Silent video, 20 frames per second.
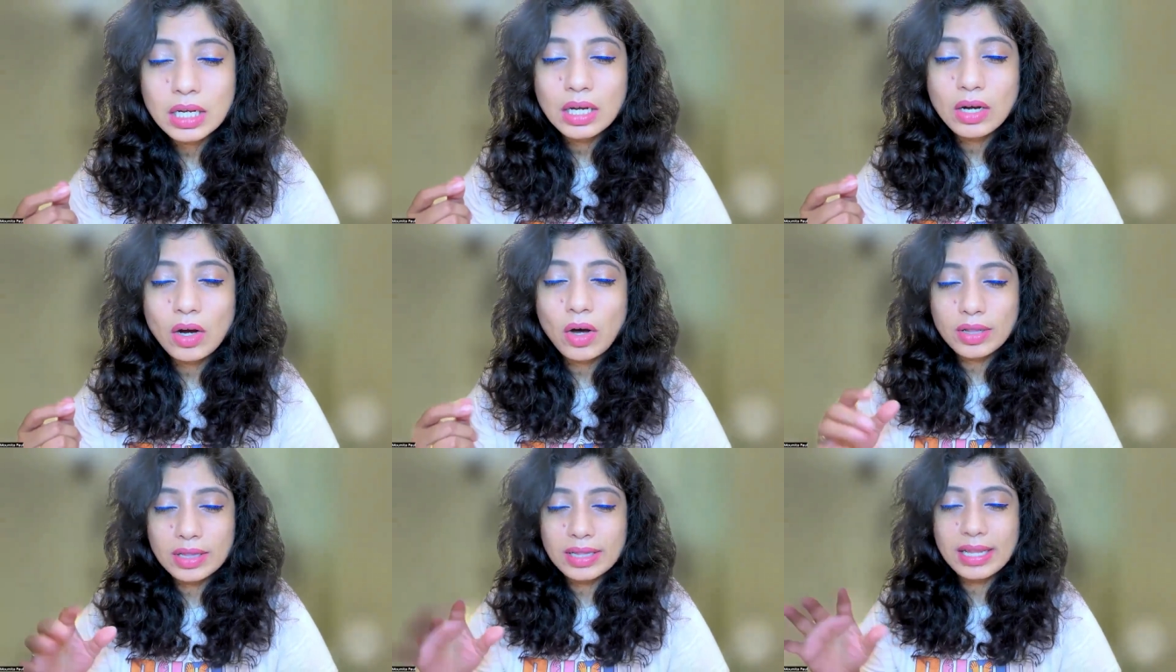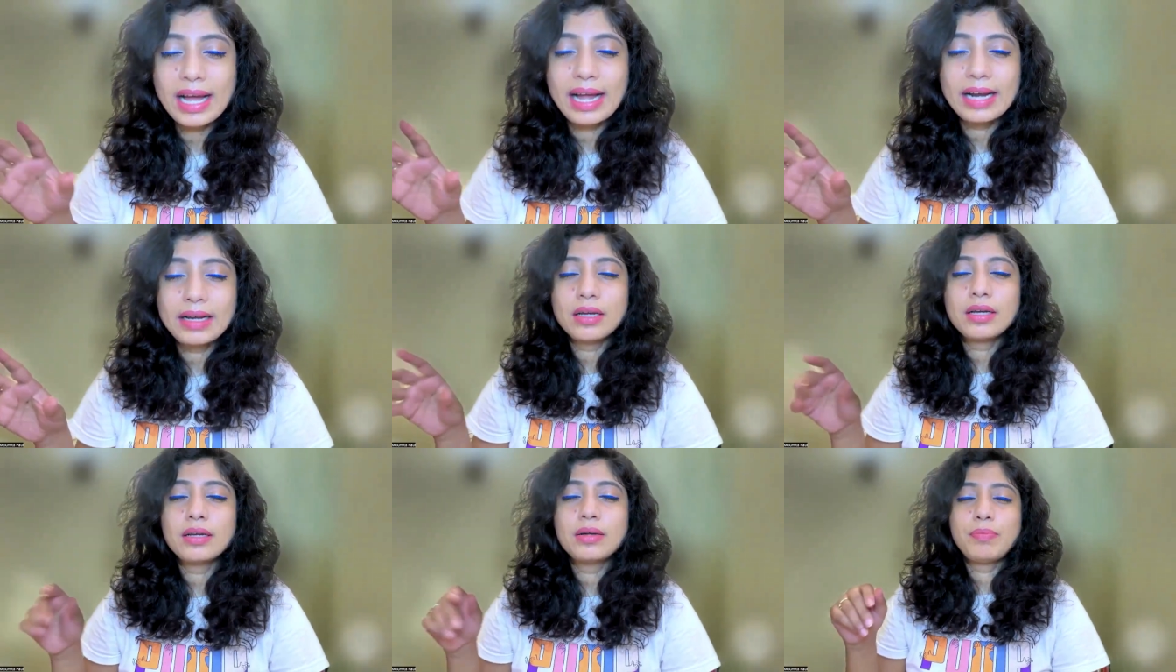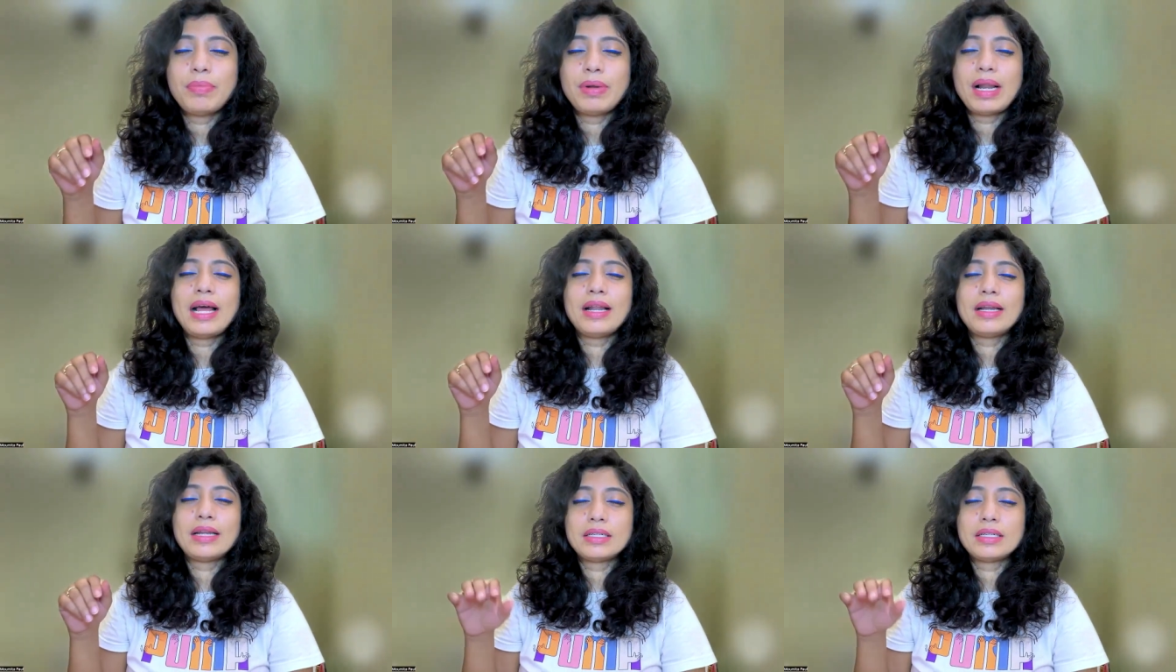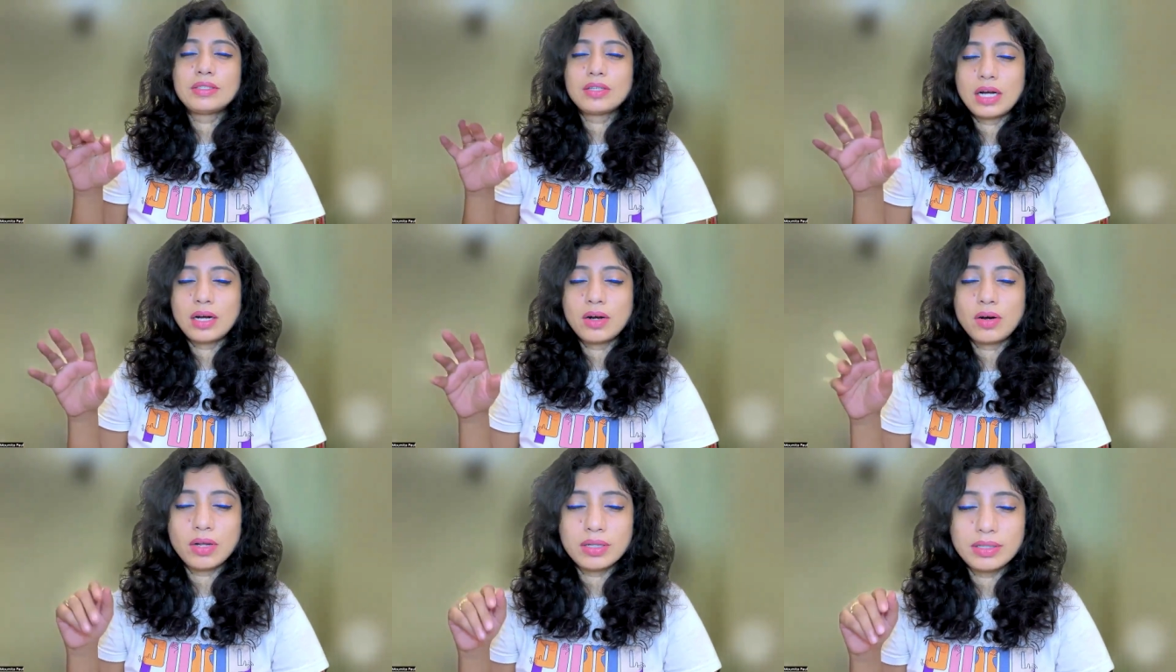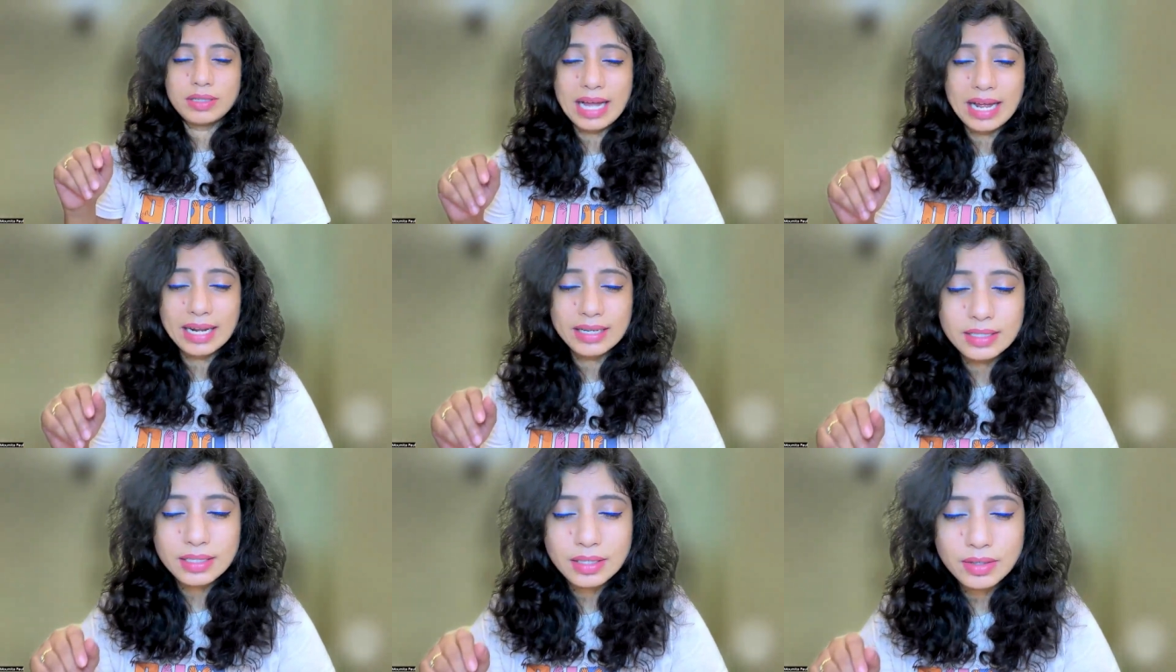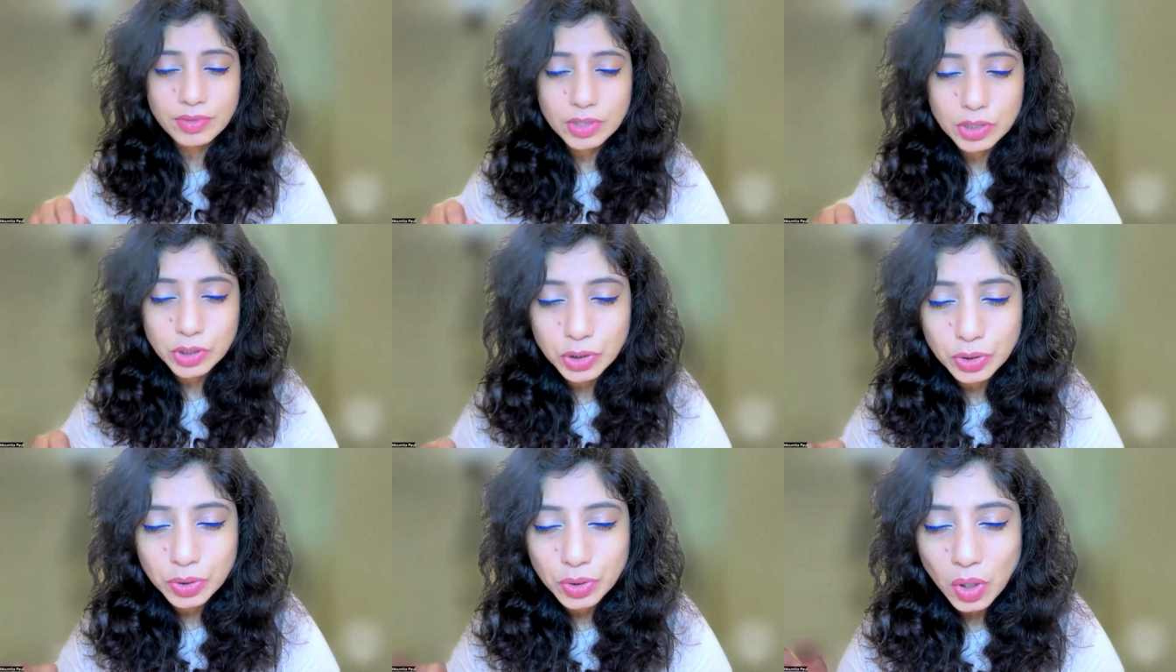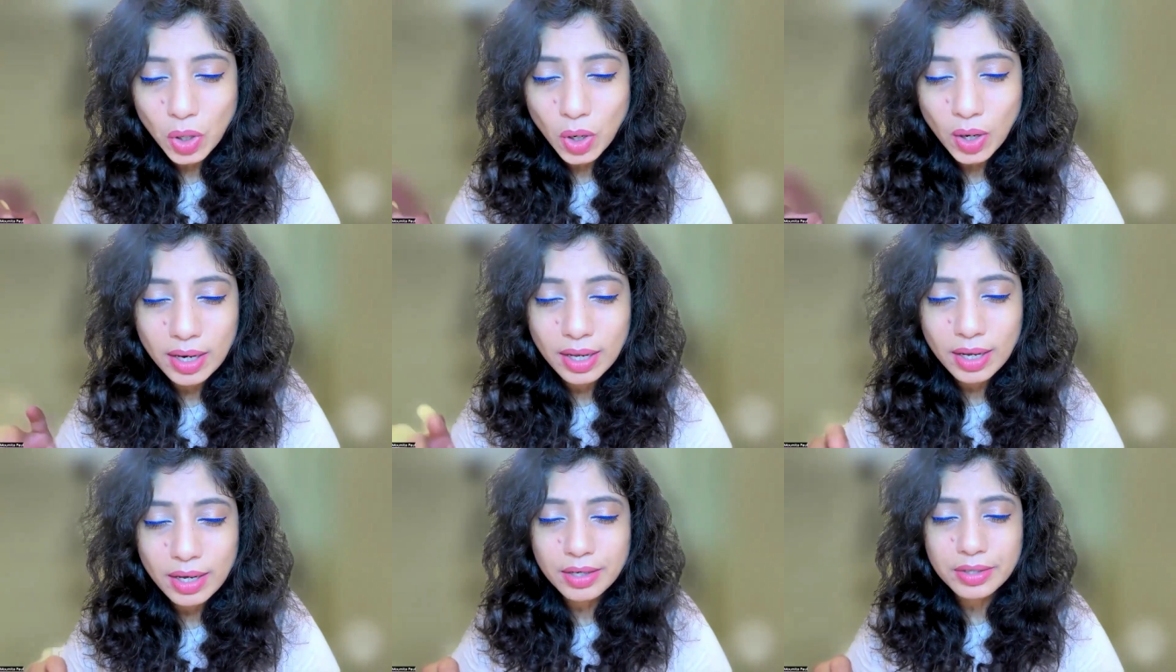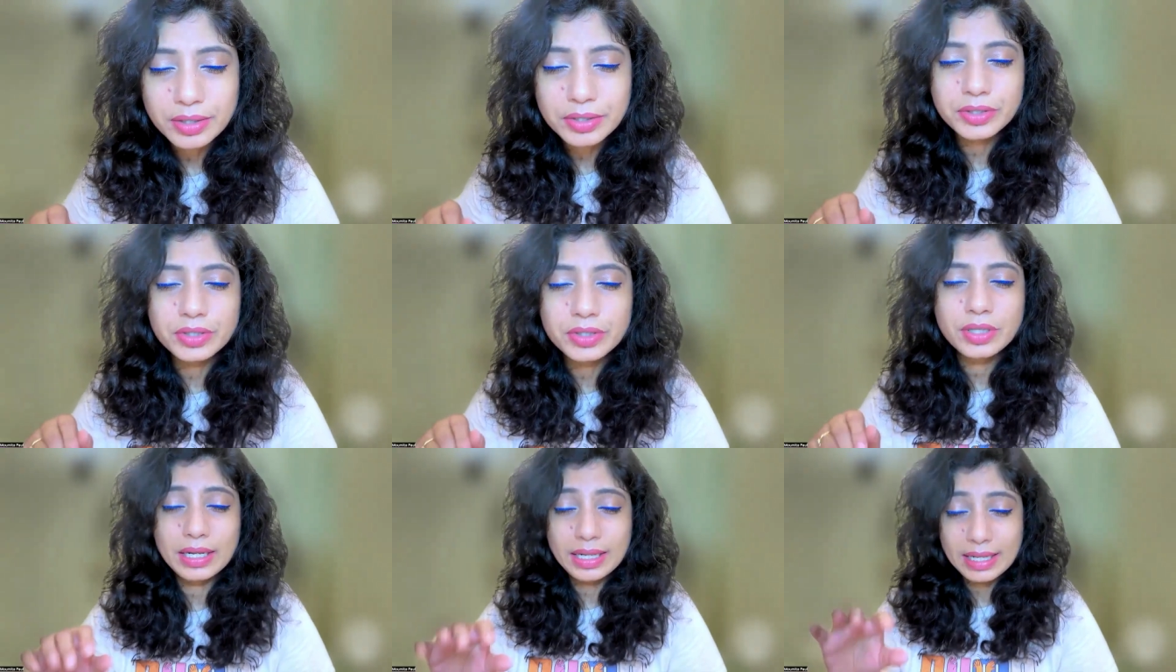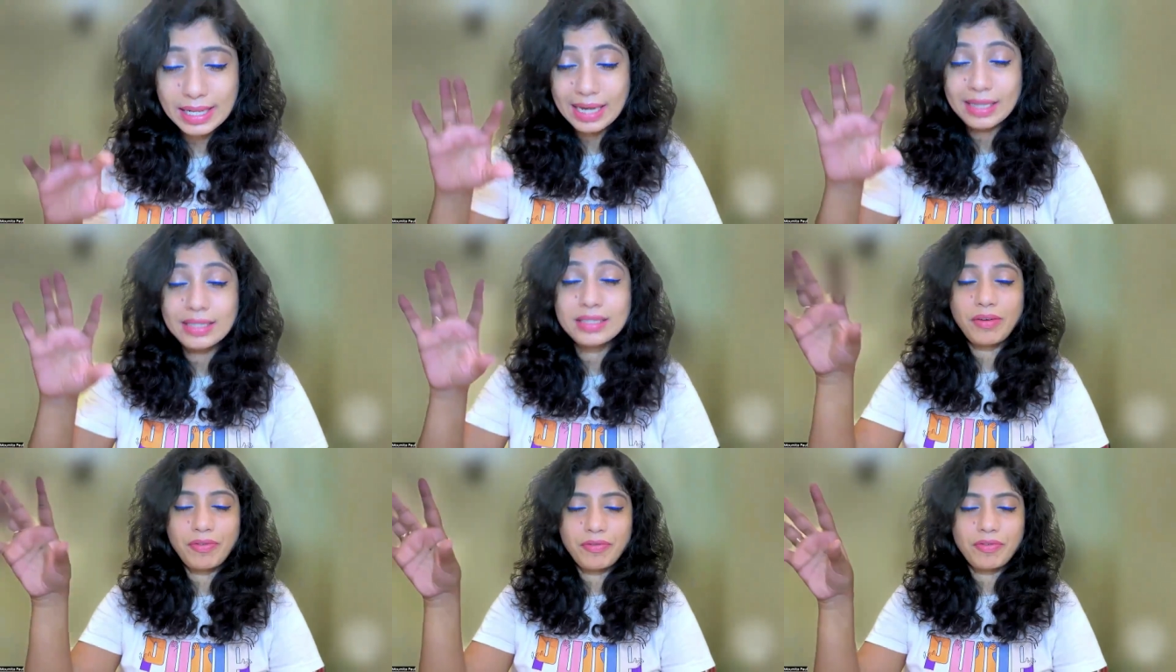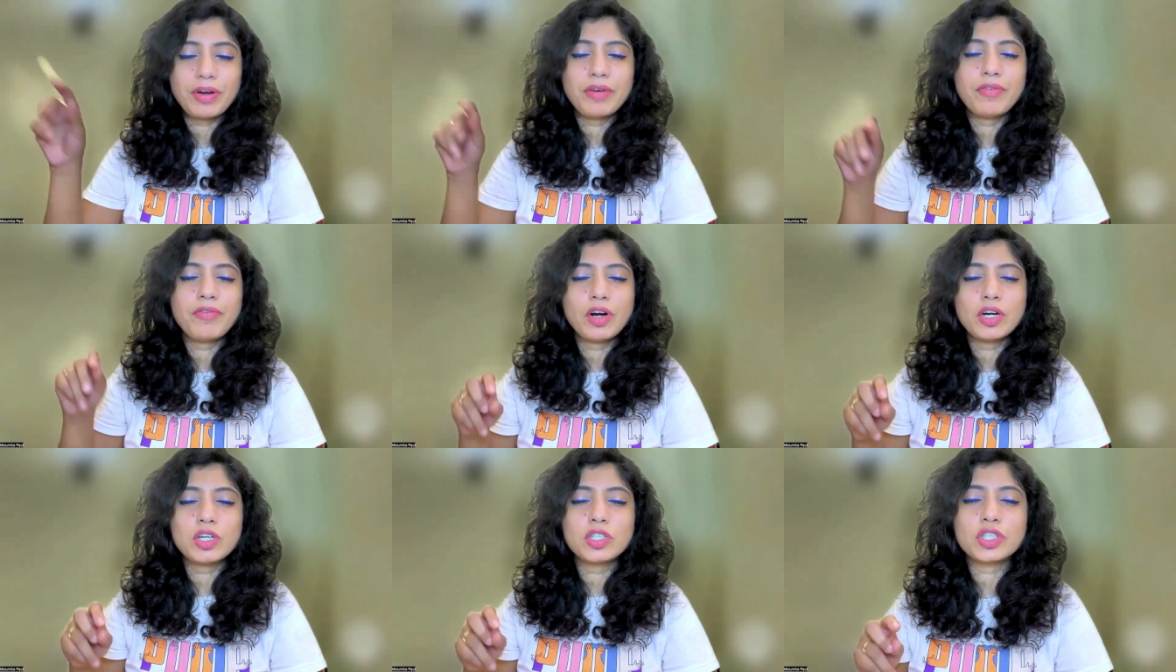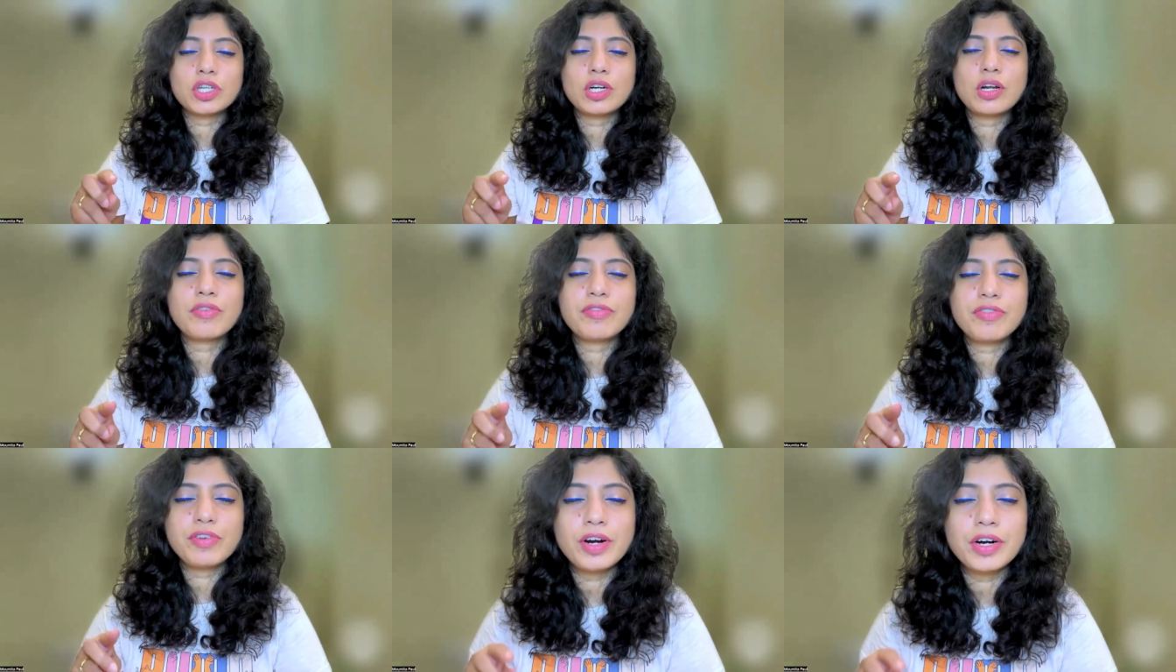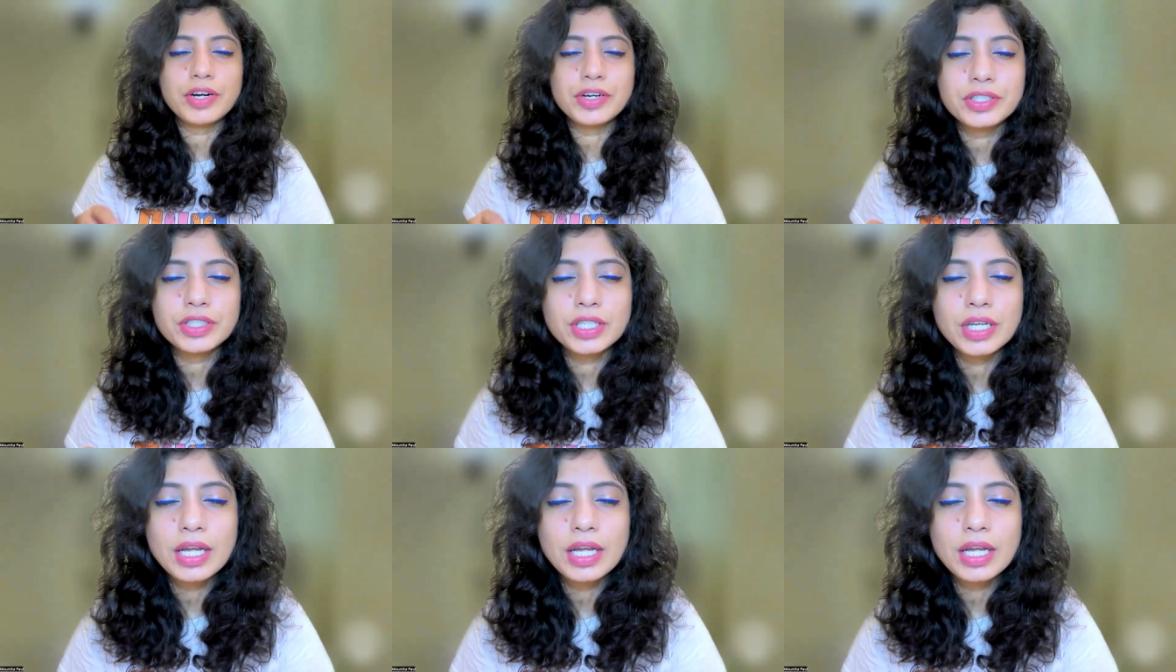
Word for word: on that planet or that which you call Earth in that different version of Earth.